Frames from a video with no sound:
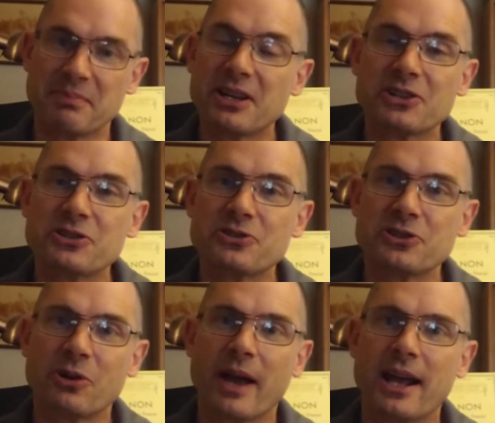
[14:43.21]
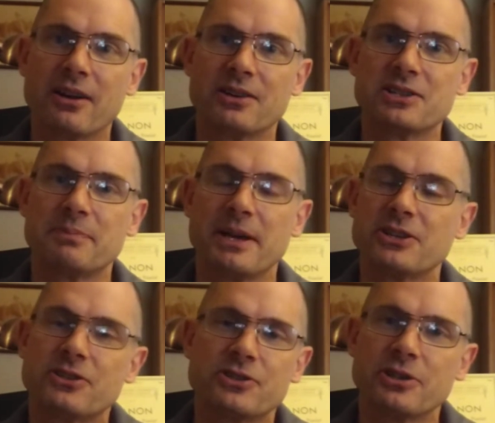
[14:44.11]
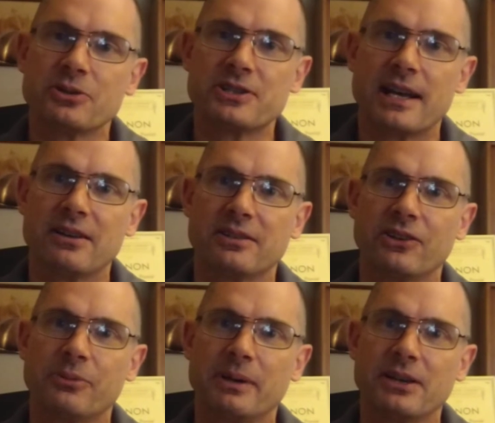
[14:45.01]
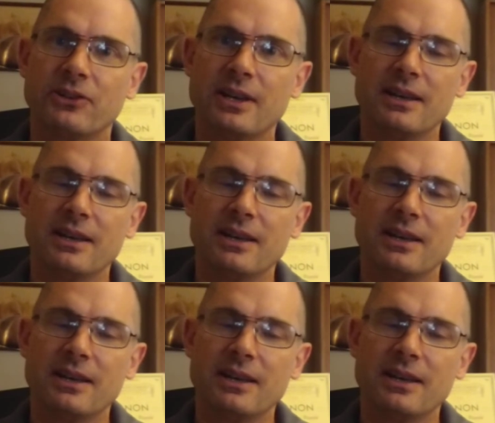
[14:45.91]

because there's no air in space. There's no sound in space.